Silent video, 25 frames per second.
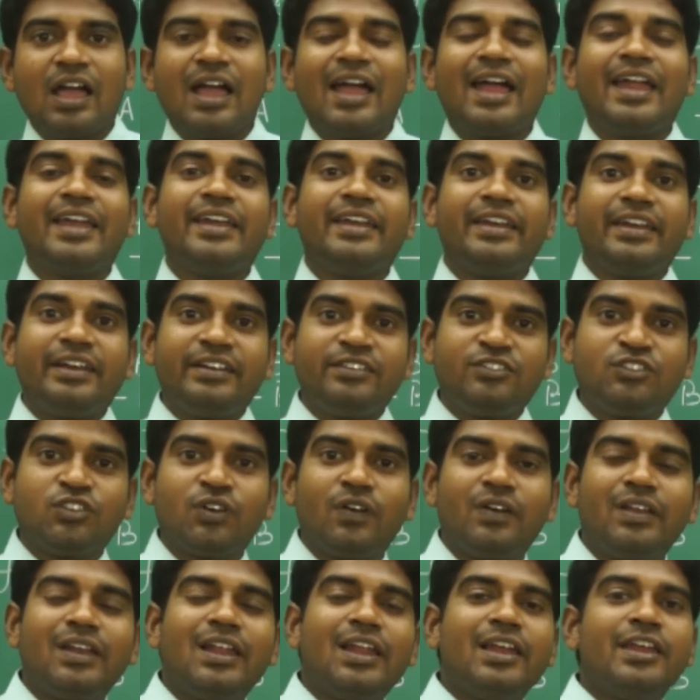And
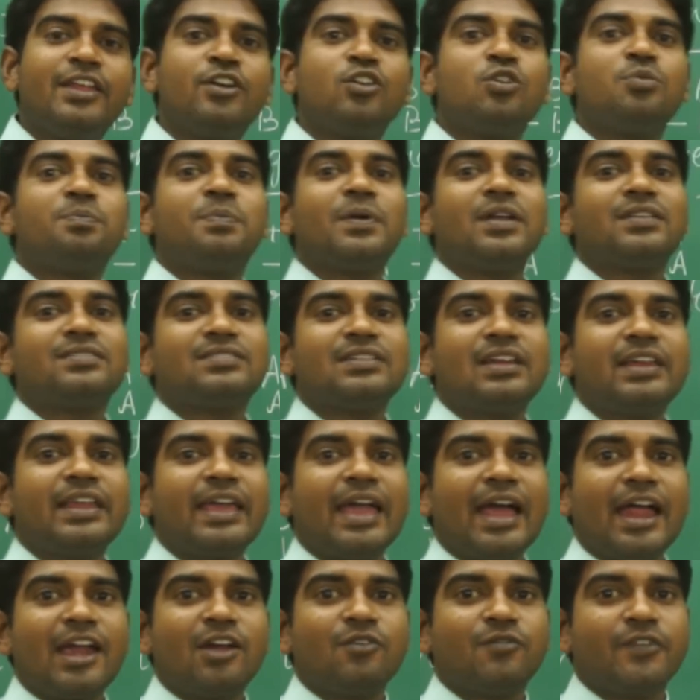Jawaharlal Nehru
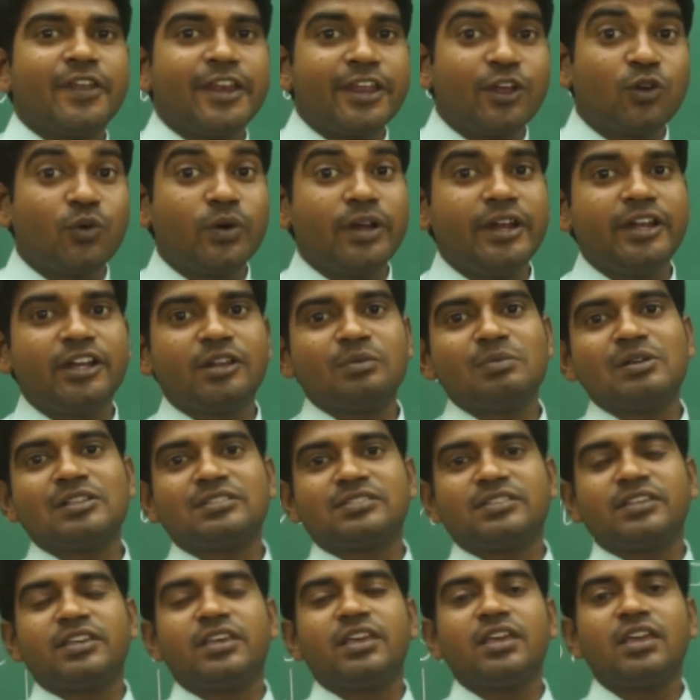personally had very good
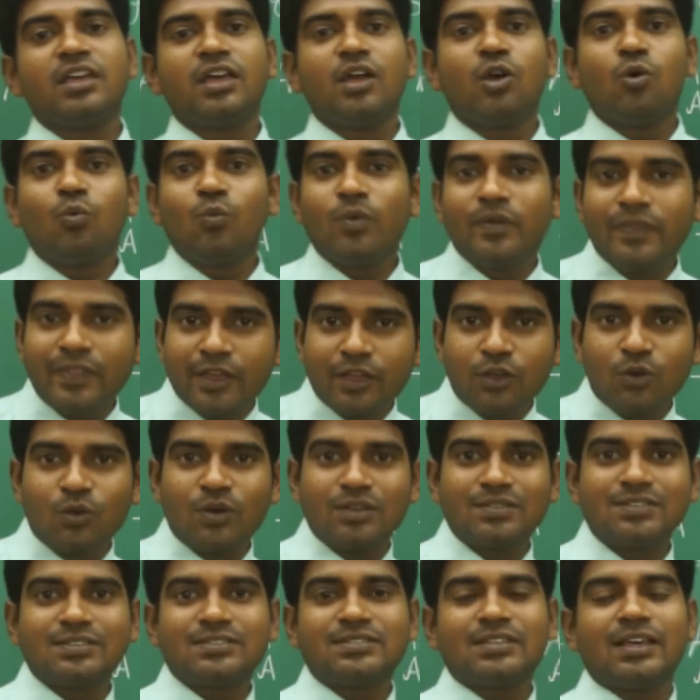intimacy with the
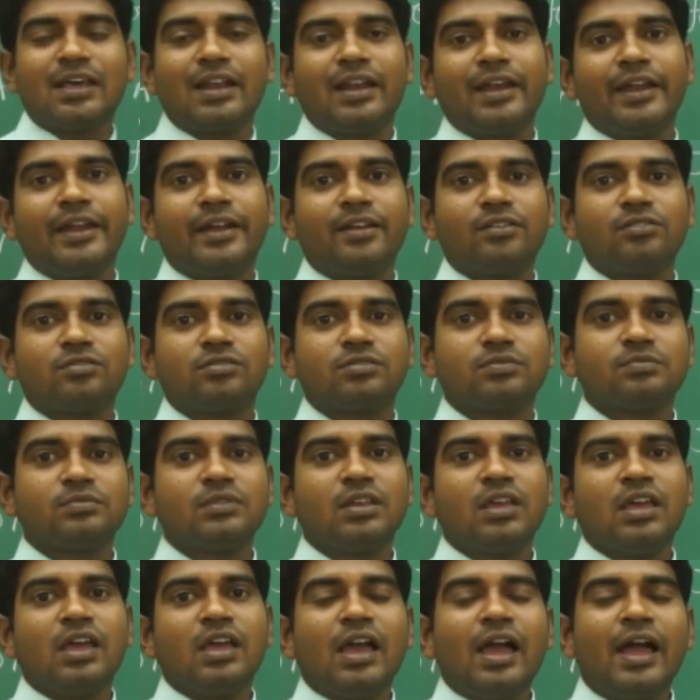USSR leaders
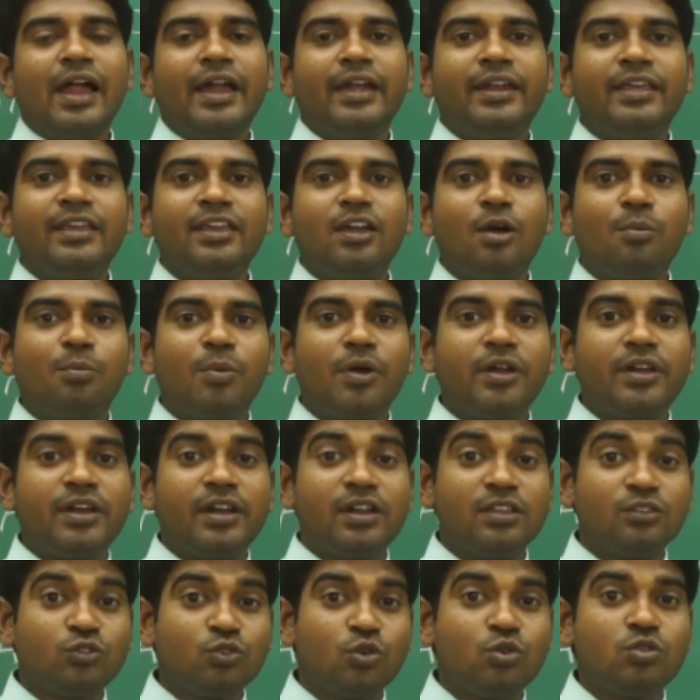and he
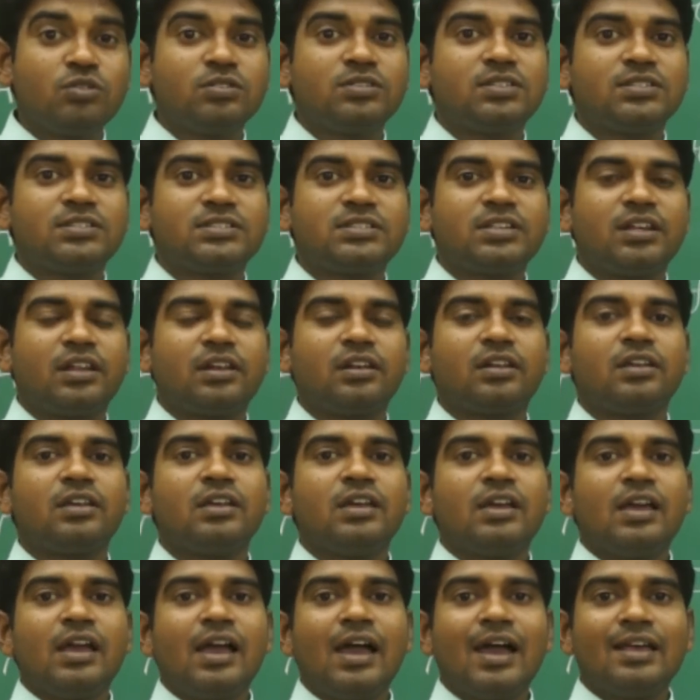appointed his own sister
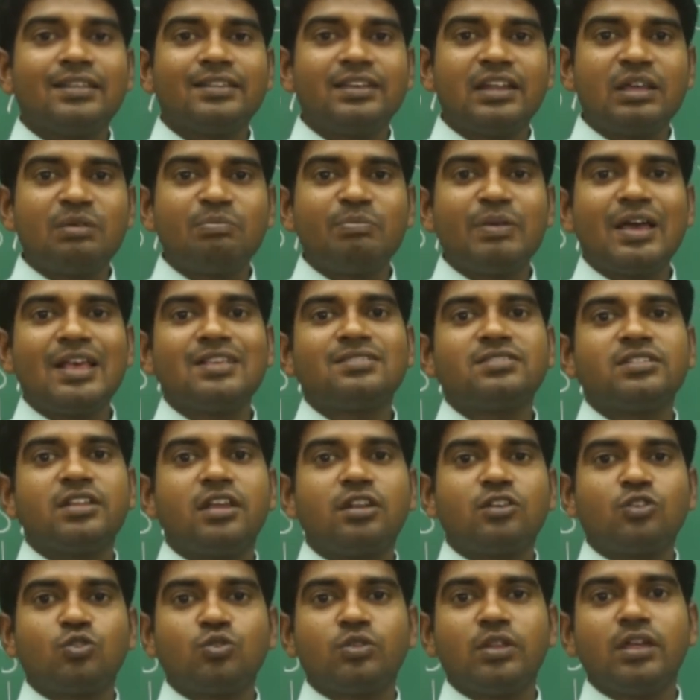as an
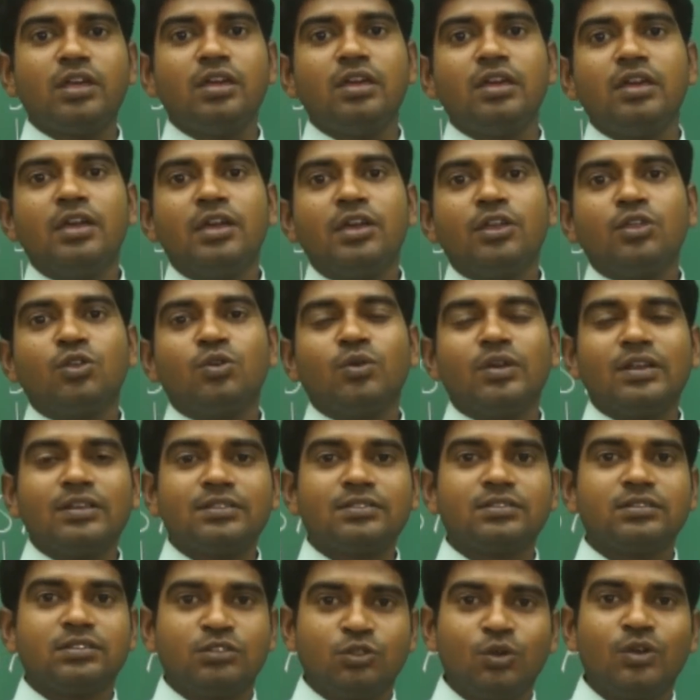ambassador to the
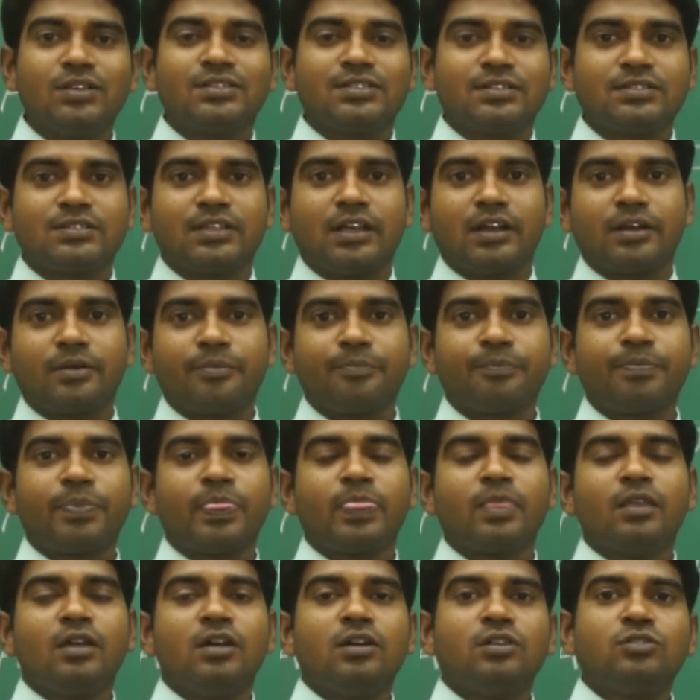US, USSR.
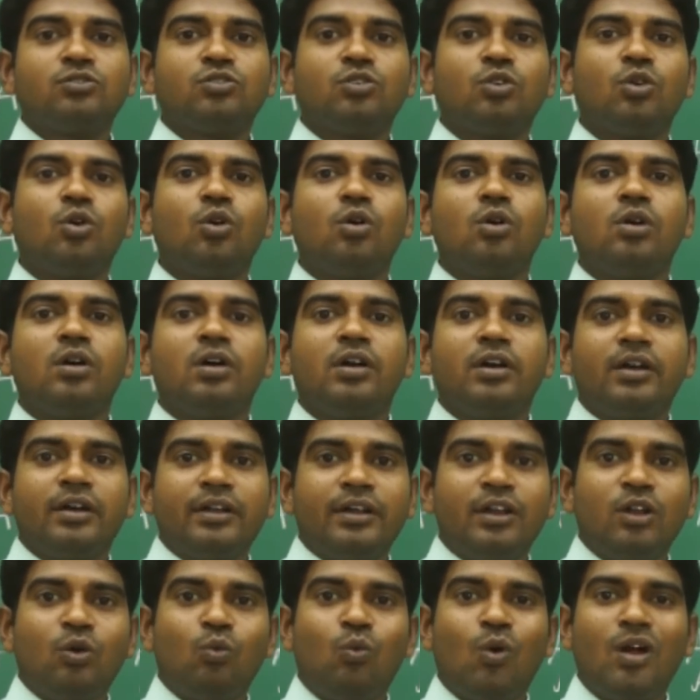So,
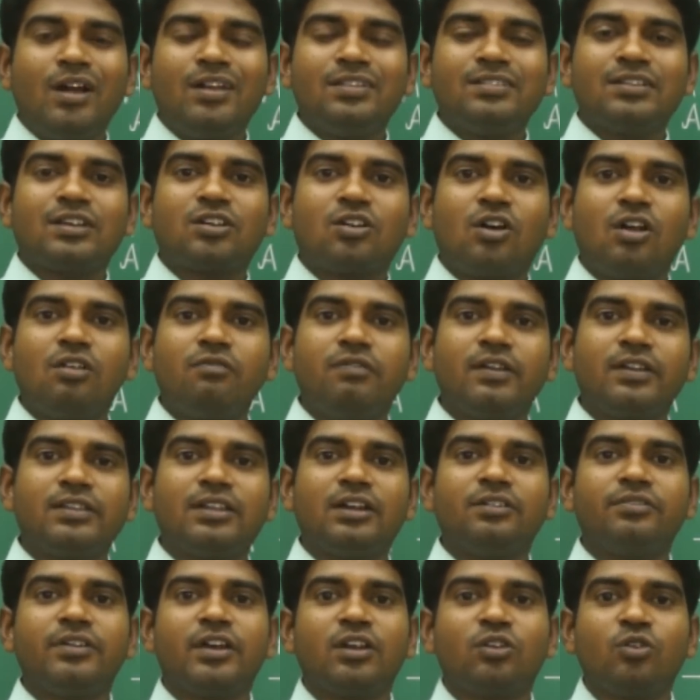now what is the conflict
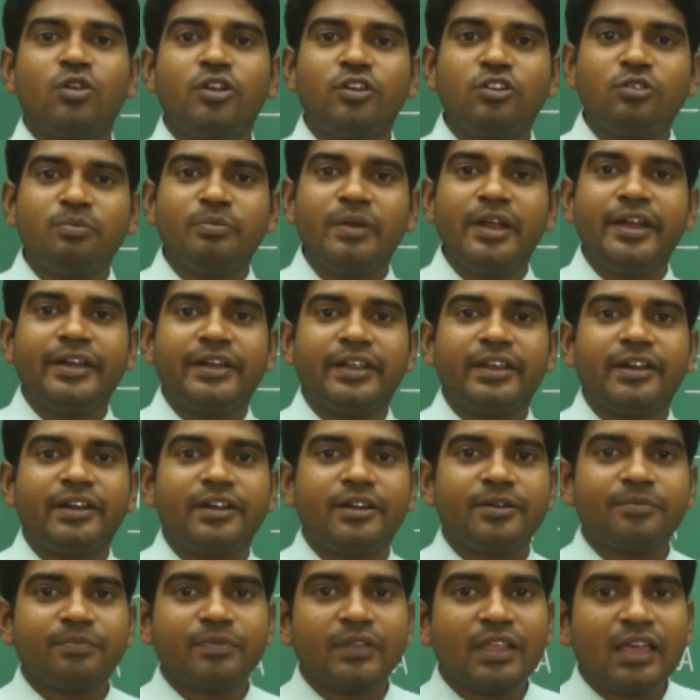that we are going to maintain
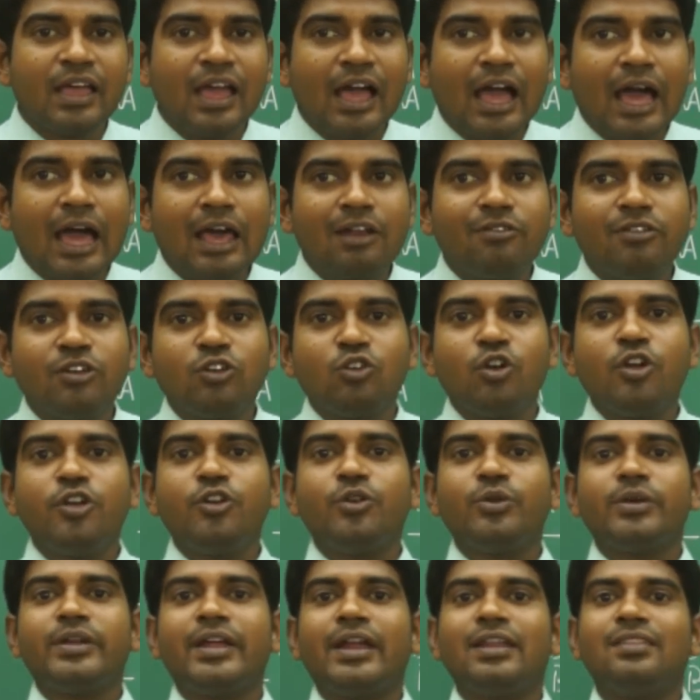it? Are we
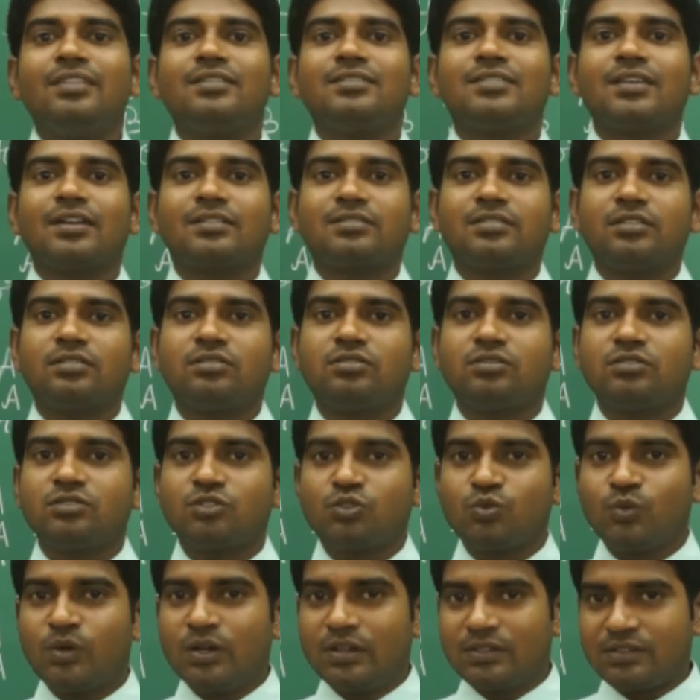going to get the success
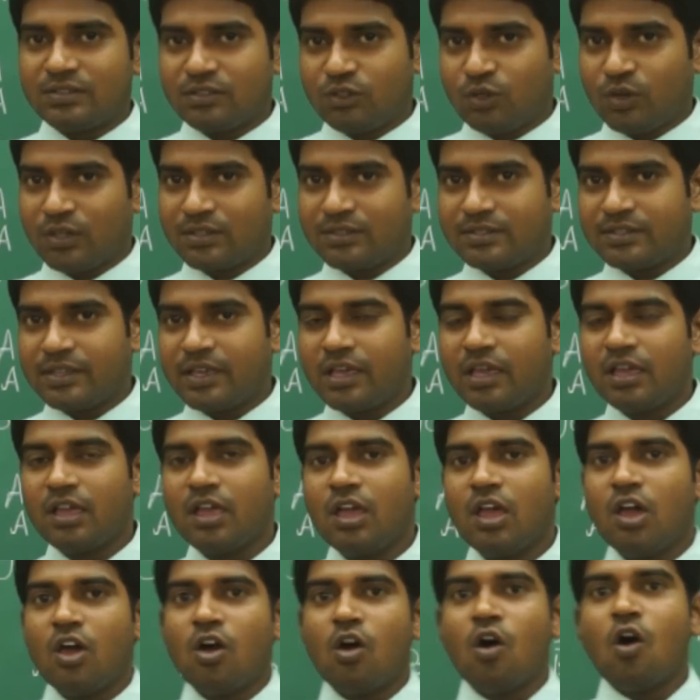towards USA
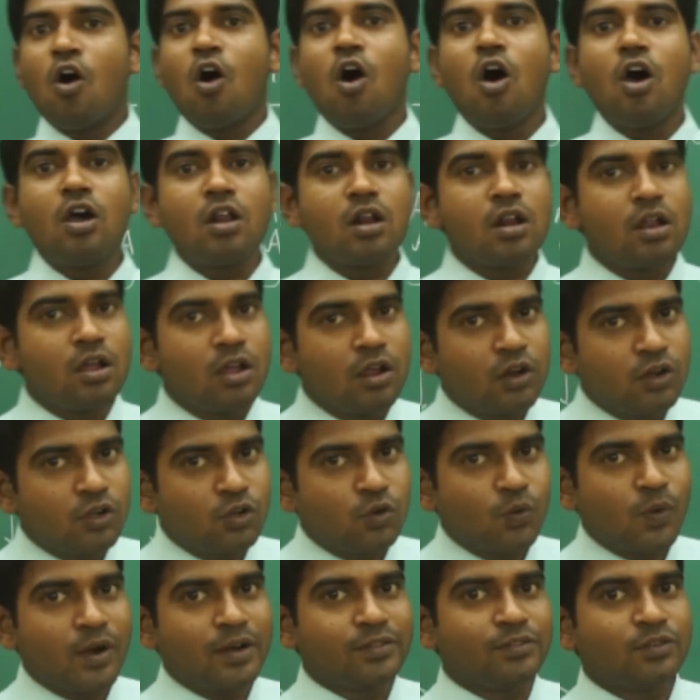or
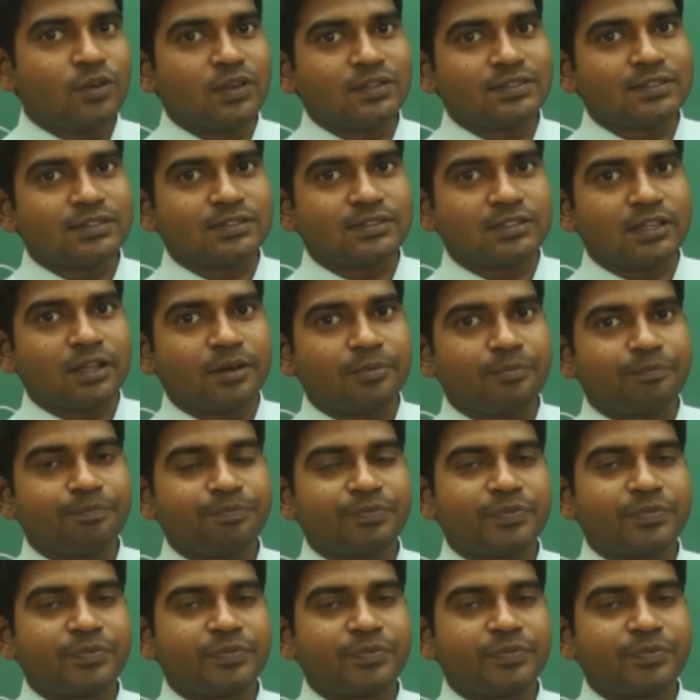towards USSR?